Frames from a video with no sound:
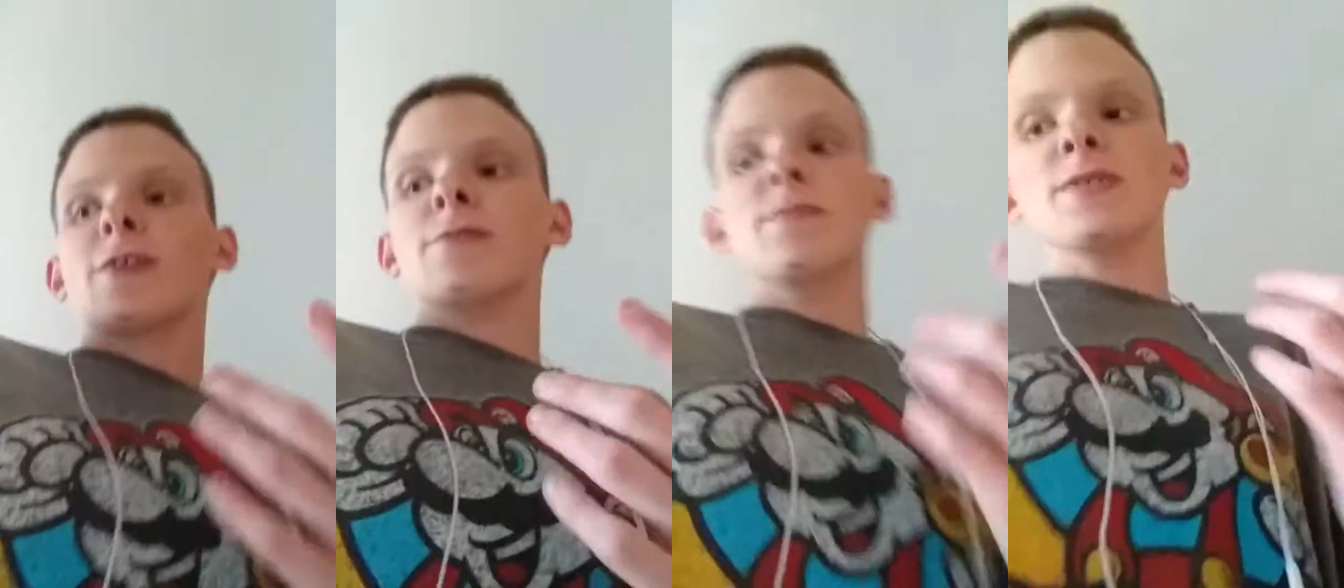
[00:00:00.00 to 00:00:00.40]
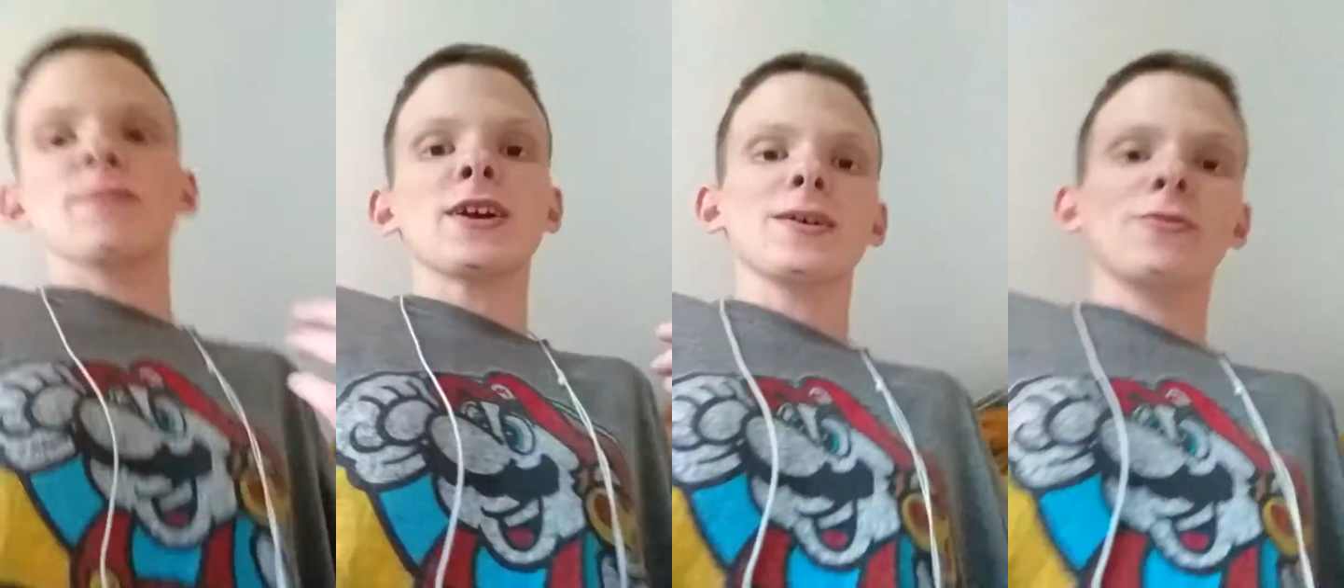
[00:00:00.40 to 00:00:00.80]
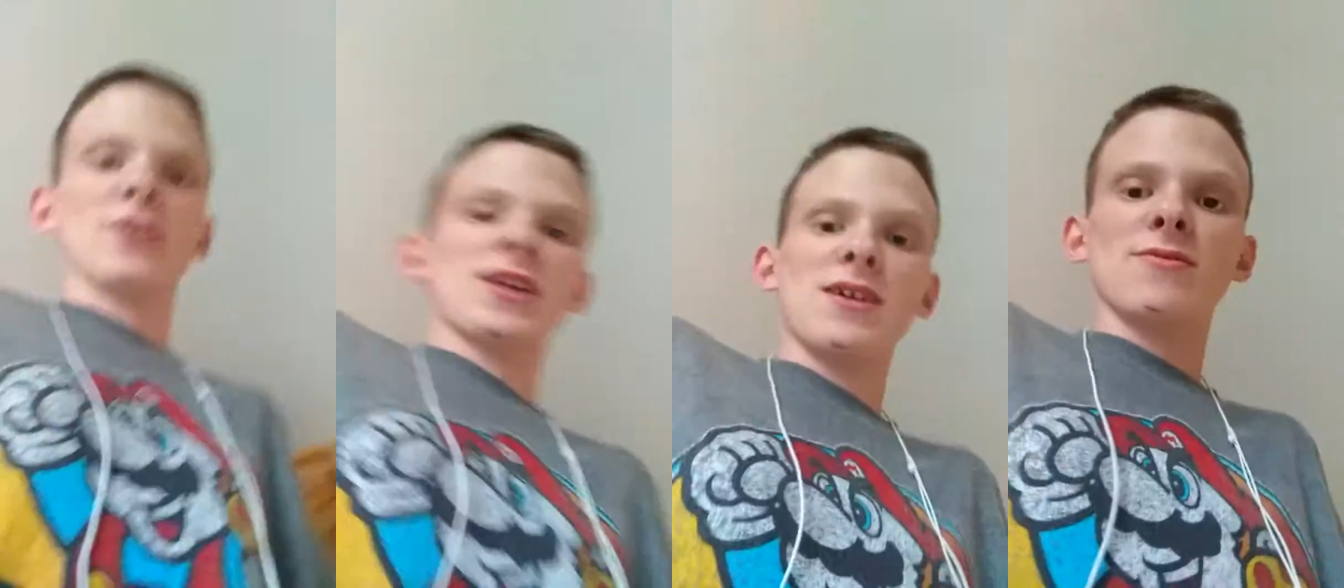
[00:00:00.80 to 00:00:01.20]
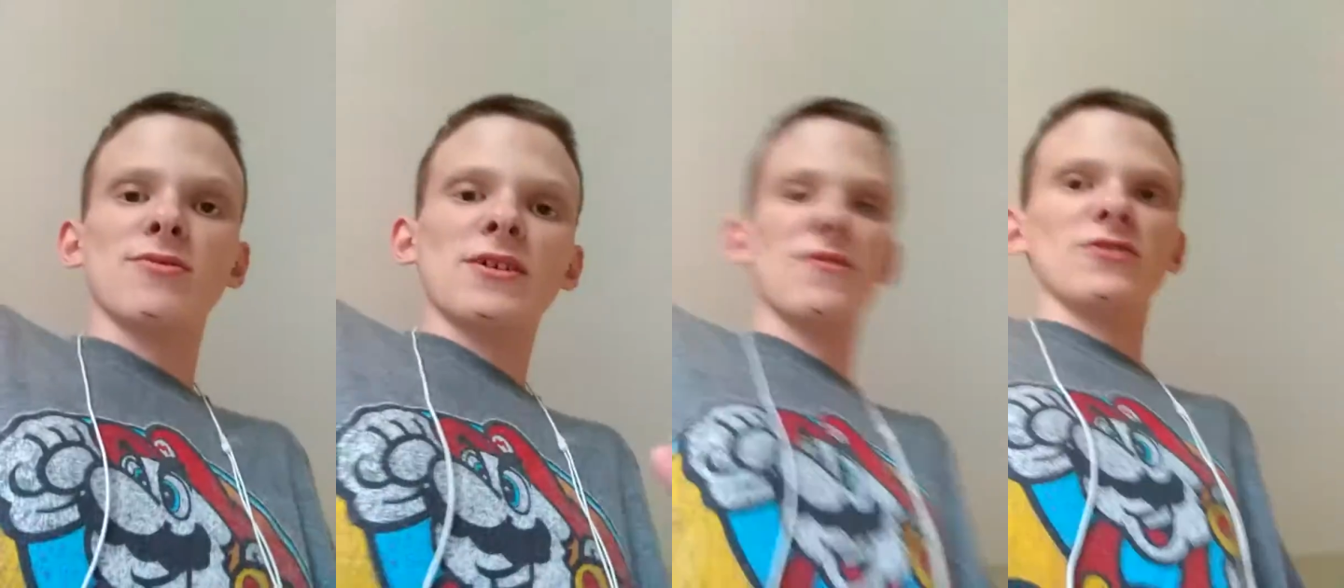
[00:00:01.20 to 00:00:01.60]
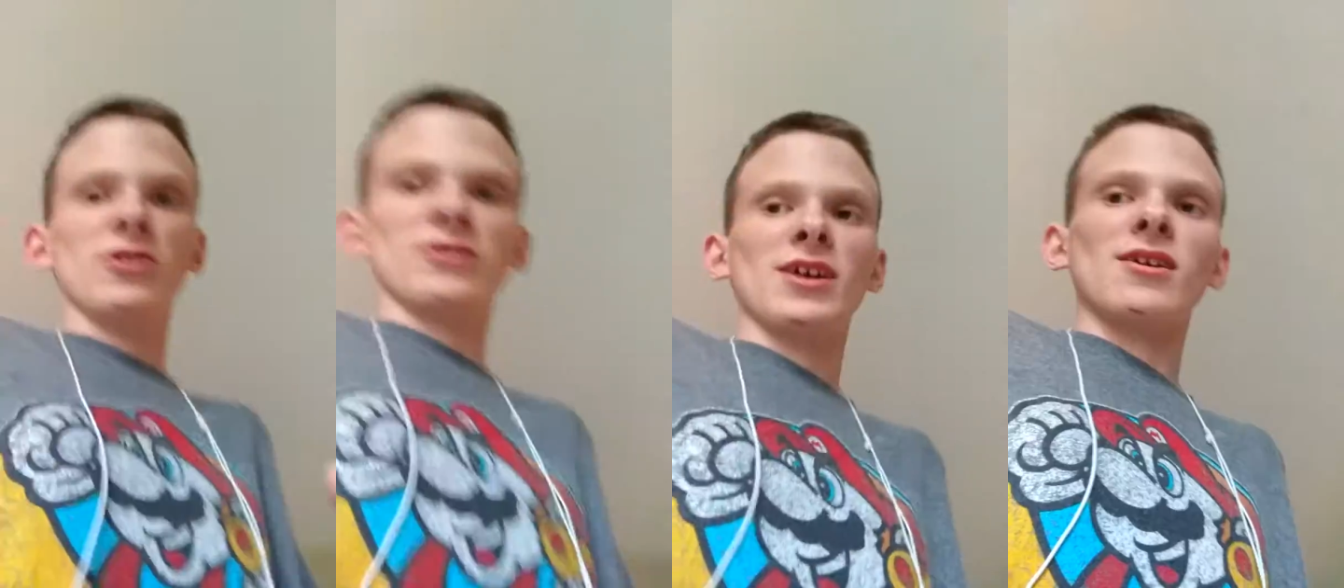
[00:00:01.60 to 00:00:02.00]
be making more games, like video
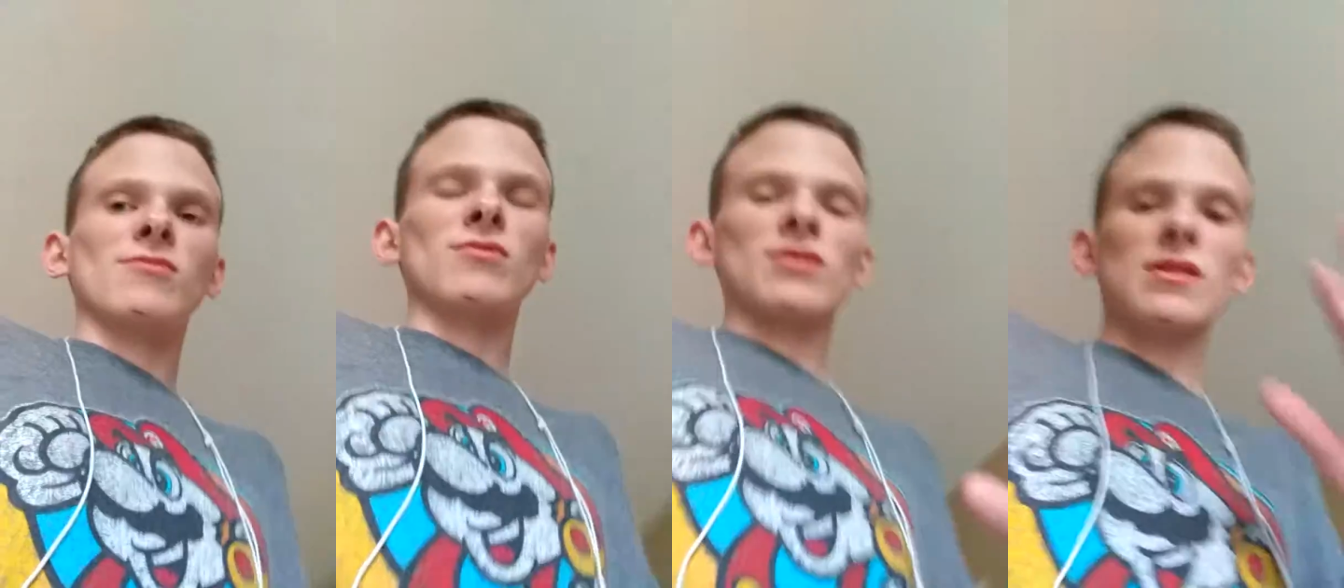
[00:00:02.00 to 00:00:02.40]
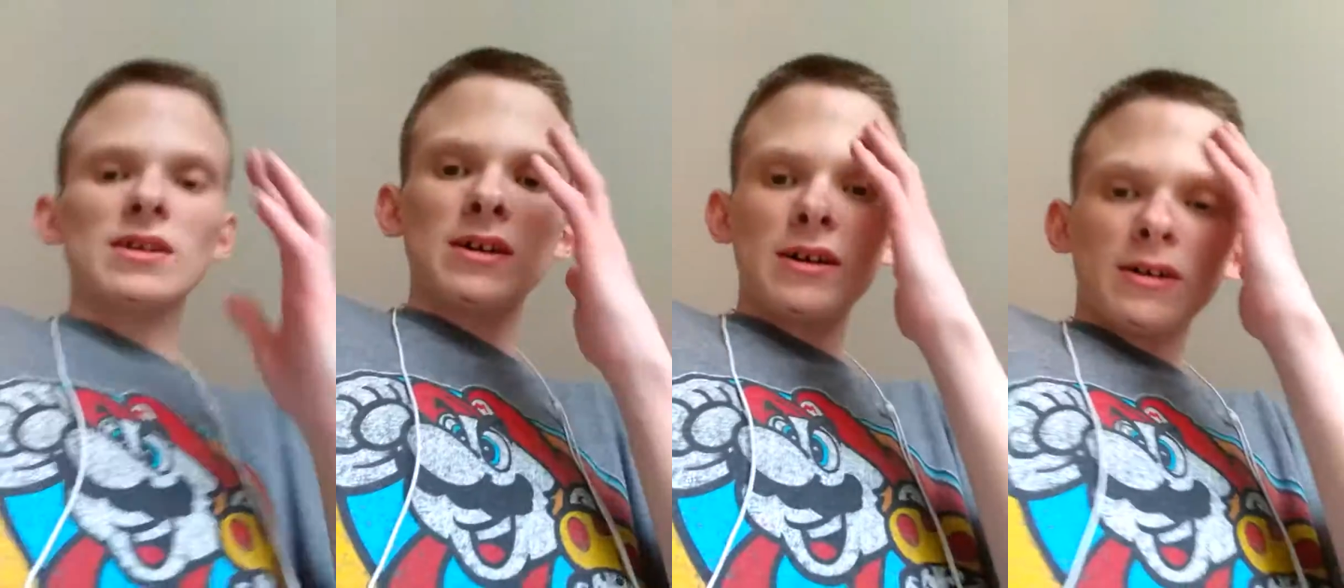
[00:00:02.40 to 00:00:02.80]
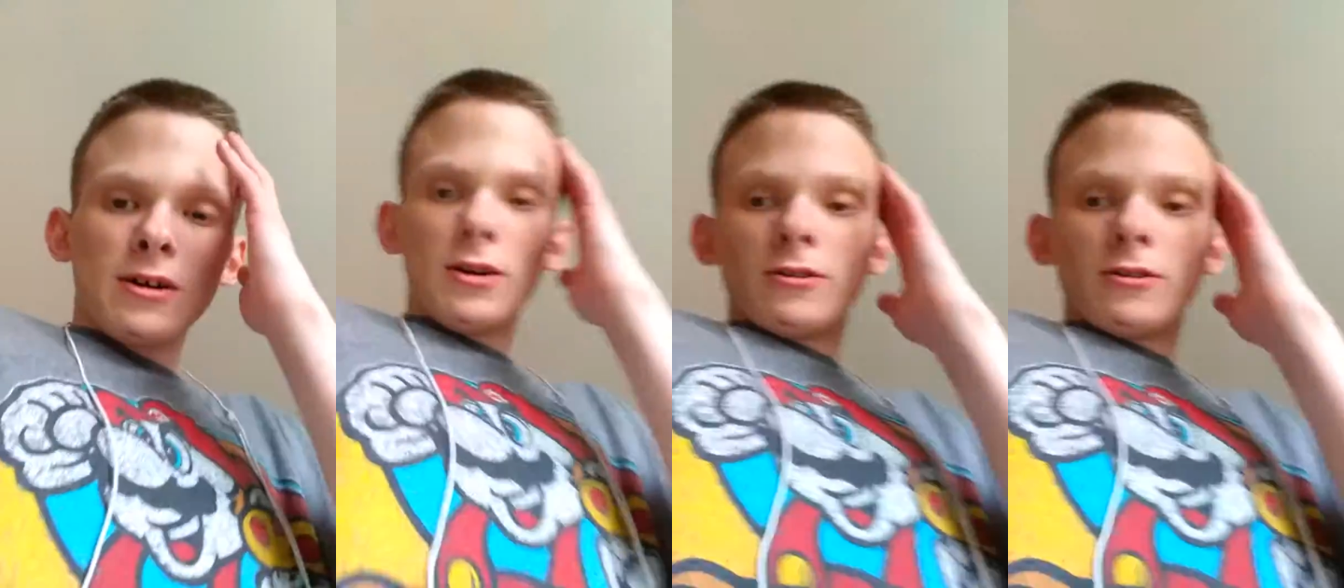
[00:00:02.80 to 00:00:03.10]
games. Um,